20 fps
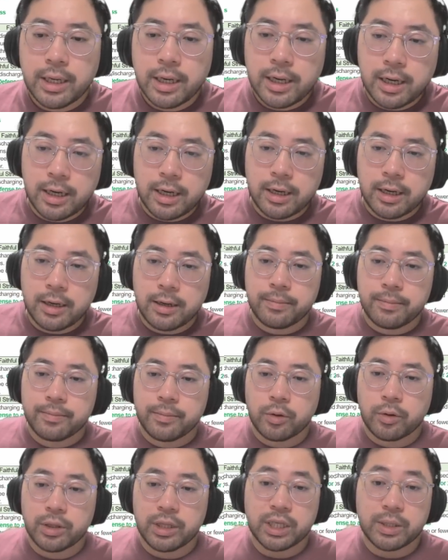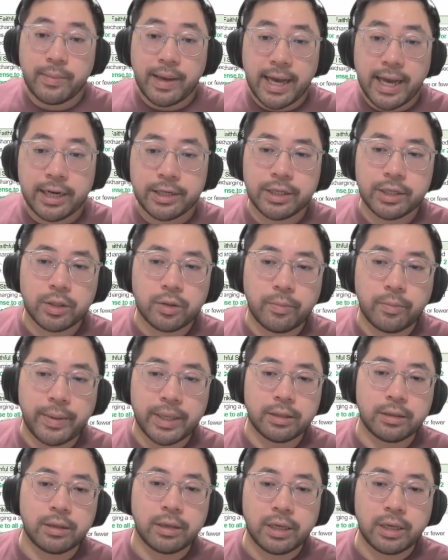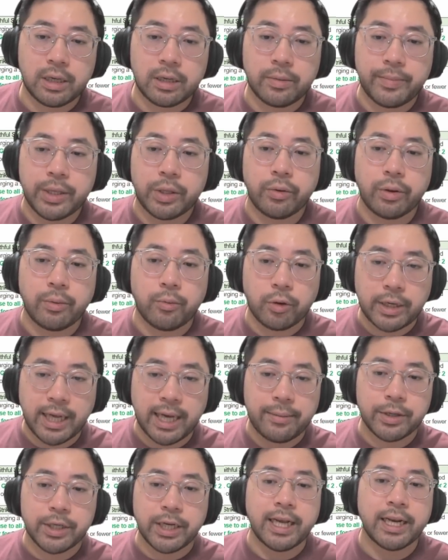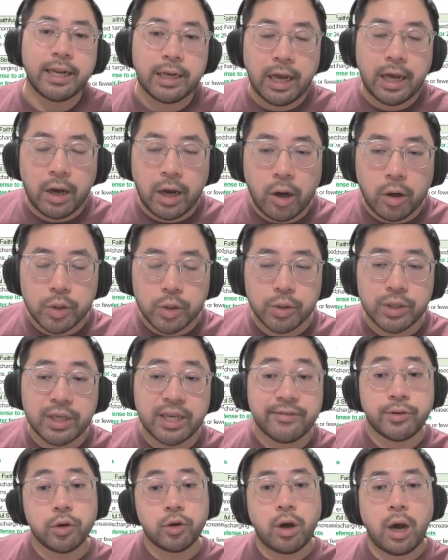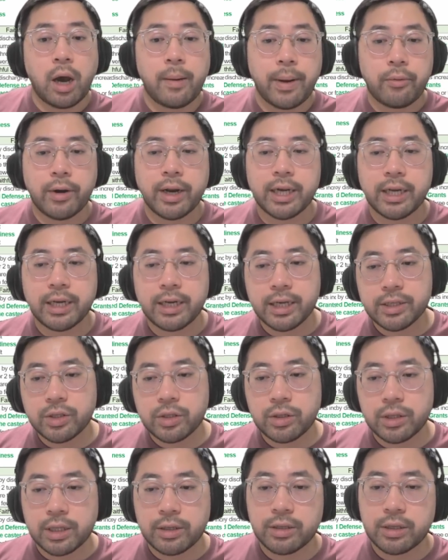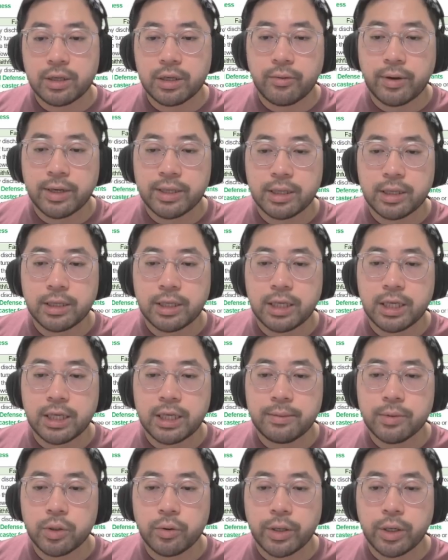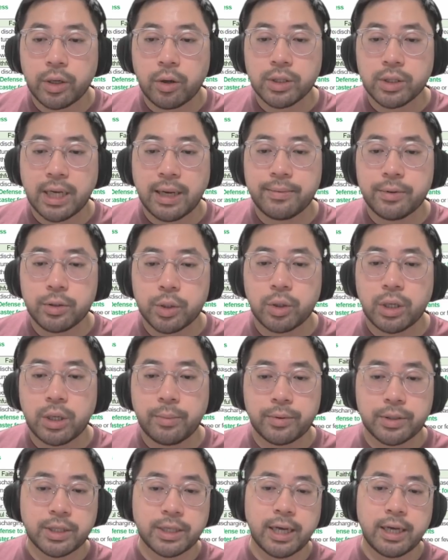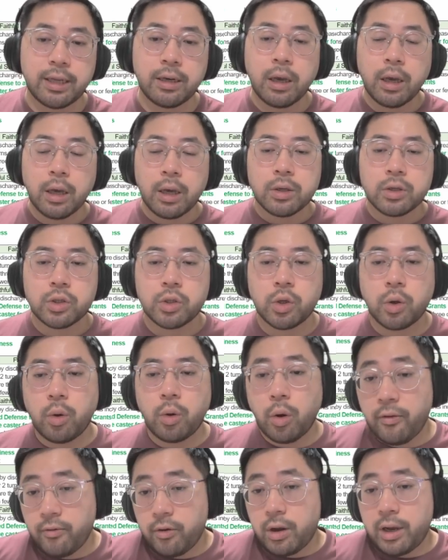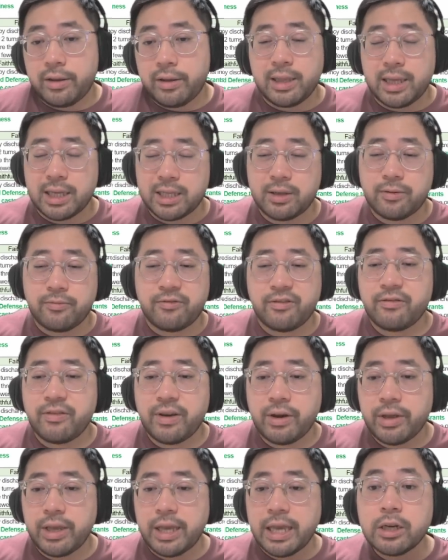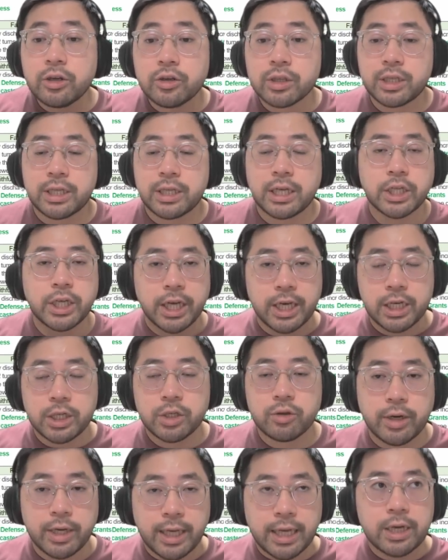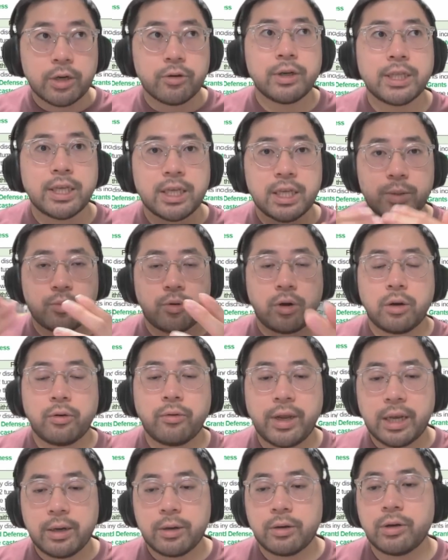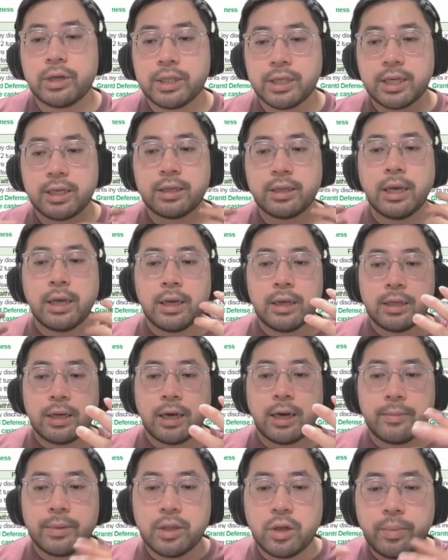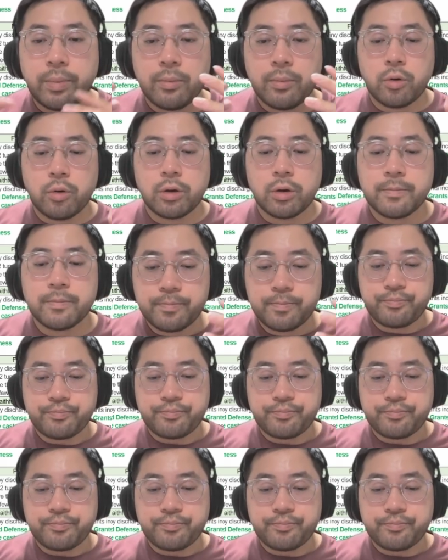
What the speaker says: or the Smash is basically going to be doing more damage, and it also gives you a combat readiness to the rest of the team, so it goes up to 20%. So overall, I think that's a very interesting change, right? Increasing his proc rate, increasing a little bit more